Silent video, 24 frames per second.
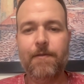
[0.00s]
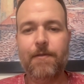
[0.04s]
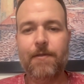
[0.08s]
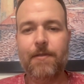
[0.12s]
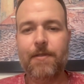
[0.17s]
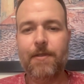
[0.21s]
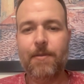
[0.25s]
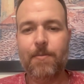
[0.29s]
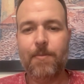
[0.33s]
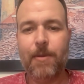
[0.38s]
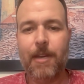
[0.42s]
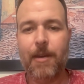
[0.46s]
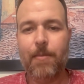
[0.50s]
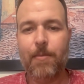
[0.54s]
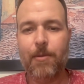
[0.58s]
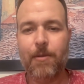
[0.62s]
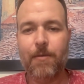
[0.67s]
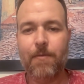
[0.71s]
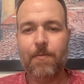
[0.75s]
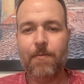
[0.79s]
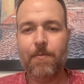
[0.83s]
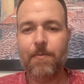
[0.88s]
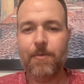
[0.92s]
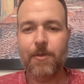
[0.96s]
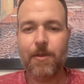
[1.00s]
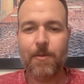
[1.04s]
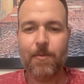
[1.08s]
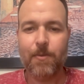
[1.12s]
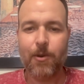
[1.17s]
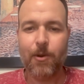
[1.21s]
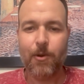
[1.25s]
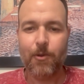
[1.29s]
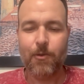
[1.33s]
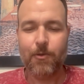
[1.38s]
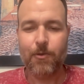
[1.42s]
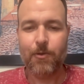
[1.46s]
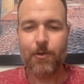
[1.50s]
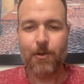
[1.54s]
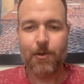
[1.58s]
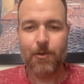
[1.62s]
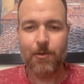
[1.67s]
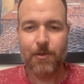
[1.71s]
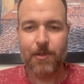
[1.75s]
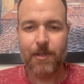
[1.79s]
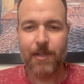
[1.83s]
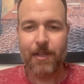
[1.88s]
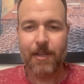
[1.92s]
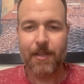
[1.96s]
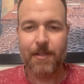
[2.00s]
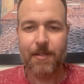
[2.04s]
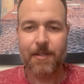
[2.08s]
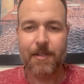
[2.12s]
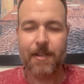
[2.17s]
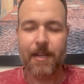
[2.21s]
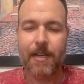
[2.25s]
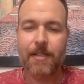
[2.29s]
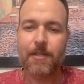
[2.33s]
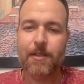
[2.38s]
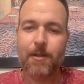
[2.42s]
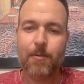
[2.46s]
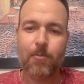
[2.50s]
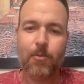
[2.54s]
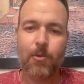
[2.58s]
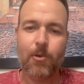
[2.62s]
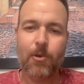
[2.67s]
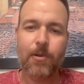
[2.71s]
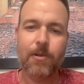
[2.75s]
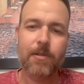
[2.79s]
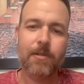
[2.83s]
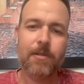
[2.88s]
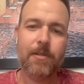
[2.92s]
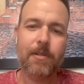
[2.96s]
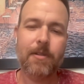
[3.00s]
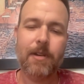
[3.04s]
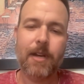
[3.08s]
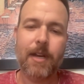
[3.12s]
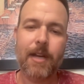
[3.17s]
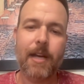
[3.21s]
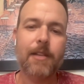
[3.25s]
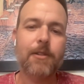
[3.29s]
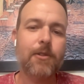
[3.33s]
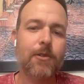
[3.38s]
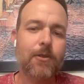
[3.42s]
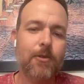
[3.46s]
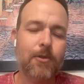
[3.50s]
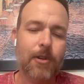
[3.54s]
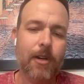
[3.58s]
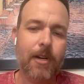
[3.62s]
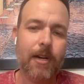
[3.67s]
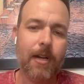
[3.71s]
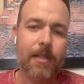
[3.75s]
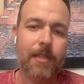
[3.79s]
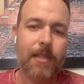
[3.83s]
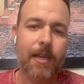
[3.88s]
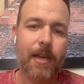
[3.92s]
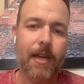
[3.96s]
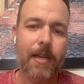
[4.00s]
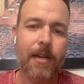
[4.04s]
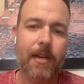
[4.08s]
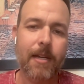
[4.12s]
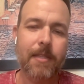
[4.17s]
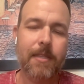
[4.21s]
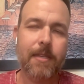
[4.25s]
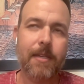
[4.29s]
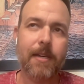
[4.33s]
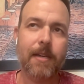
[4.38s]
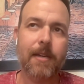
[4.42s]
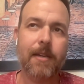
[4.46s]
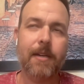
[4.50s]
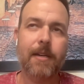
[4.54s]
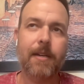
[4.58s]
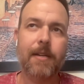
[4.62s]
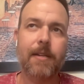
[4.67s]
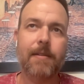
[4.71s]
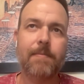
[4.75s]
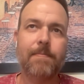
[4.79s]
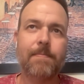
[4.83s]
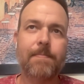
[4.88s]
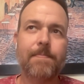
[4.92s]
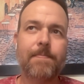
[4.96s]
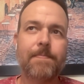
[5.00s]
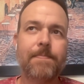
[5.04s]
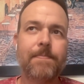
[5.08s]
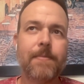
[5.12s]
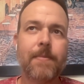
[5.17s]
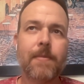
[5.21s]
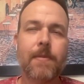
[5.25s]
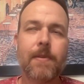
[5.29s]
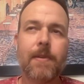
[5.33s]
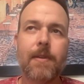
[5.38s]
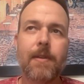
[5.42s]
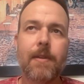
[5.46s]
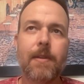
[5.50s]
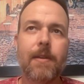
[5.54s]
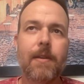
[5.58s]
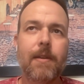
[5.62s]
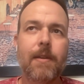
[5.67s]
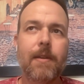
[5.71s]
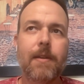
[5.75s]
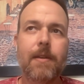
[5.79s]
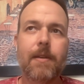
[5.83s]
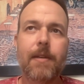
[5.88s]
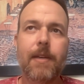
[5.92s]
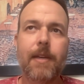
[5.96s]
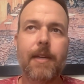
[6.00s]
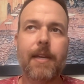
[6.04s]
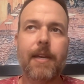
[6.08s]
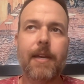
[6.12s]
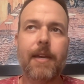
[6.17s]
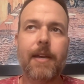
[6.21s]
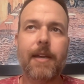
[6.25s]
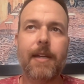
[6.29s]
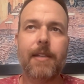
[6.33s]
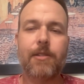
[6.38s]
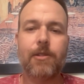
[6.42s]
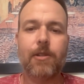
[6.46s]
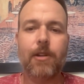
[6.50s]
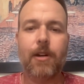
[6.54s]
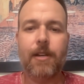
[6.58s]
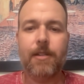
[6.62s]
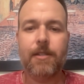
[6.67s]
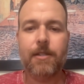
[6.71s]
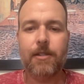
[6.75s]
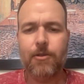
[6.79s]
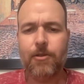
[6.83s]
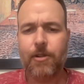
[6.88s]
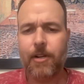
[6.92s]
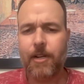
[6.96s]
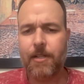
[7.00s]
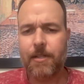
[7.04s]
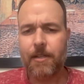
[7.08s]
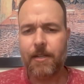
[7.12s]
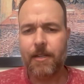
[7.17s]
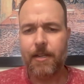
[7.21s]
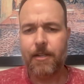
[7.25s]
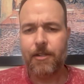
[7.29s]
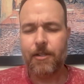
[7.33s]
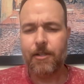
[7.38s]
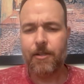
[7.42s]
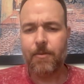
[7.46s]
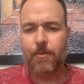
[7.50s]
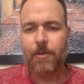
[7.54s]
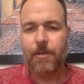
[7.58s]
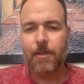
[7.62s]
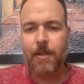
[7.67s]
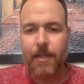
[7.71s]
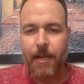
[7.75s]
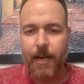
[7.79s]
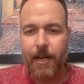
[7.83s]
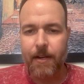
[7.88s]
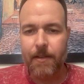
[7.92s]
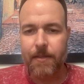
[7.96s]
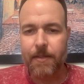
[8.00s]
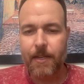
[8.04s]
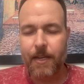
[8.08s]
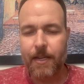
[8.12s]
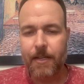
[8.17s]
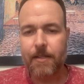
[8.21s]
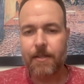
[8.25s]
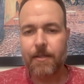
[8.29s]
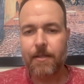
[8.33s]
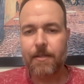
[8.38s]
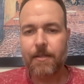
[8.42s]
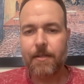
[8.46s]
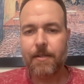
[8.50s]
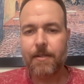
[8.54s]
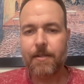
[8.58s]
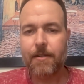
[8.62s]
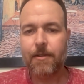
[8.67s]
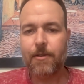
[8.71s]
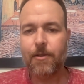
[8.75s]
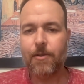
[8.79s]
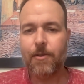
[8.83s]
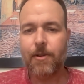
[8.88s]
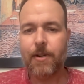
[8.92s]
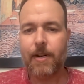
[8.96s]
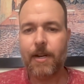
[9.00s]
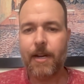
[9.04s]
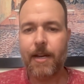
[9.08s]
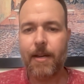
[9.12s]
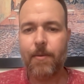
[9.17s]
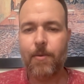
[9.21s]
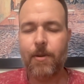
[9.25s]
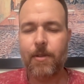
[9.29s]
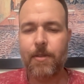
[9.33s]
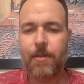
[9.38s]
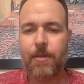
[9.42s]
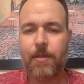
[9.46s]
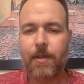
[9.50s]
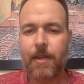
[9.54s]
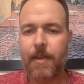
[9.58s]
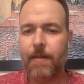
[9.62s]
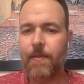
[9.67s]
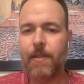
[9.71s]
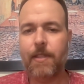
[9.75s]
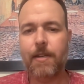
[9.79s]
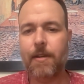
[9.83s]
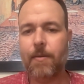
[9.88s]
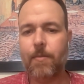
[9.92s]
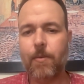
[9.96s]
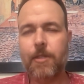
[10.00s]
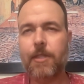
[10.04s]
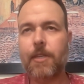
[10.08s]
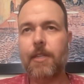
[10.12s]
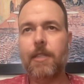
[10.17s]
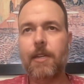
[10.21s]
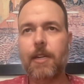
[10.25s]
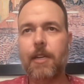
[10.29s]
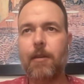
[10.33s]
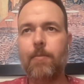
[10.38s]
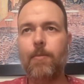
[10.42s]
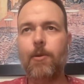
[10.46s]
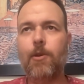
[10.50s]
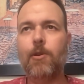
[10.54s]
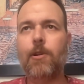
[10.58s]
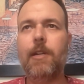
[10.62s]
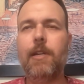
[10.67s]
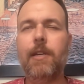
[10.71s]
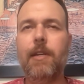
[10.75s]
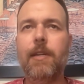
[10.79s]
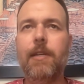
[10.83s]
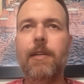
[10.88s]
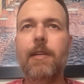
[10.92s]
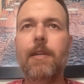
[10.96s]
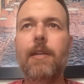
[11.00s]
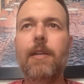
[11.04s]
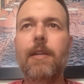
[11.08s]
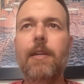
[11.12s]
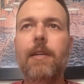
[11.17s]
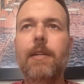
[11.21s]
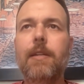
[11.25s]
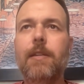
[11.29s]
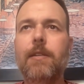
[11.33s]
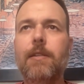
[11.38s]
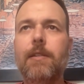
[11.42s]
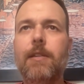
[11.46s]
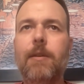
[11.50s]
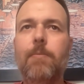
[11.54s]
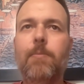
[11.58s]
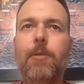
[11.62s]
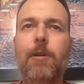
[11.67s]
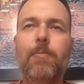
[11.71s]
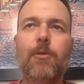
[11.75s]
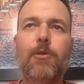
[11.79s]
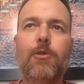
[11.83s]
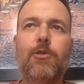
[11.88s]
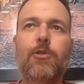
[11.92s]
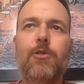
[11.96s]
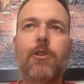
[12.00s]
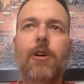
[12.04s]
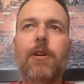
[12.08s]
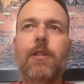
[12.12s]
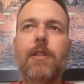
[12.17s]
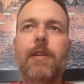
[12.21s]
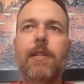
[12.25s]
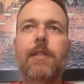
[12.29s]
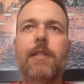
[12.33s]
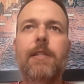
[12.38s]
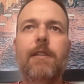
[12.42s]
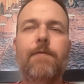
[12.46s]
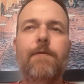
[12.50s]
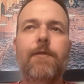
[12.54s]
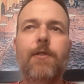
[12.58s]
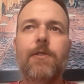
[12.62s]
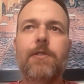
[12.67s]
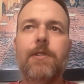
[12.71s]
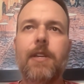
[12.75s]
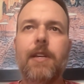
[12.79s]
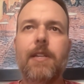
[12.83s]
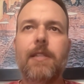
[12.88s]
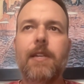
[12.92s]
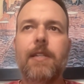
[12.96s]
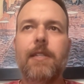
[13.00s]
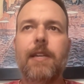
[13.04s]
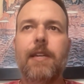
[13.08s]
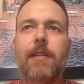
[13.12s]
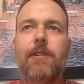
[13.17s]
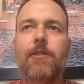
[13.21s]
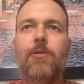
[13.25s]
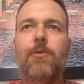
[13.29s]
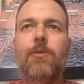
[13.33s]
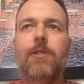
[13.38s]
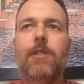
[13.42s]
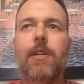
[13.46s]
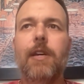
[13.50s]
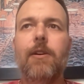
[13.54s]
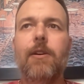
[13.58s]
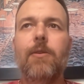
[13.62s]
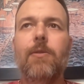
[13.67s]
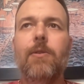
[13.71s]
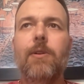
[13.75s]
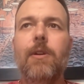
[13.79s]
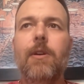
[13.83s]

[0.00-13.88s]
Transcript: to be able to go through those things, and that's important to concentrate on that. I think um, it kind of gets lost in translation with a lot of things going on with the, even the, within the community. You see people mm-hmm. struggling, and the first thing that they do is they go,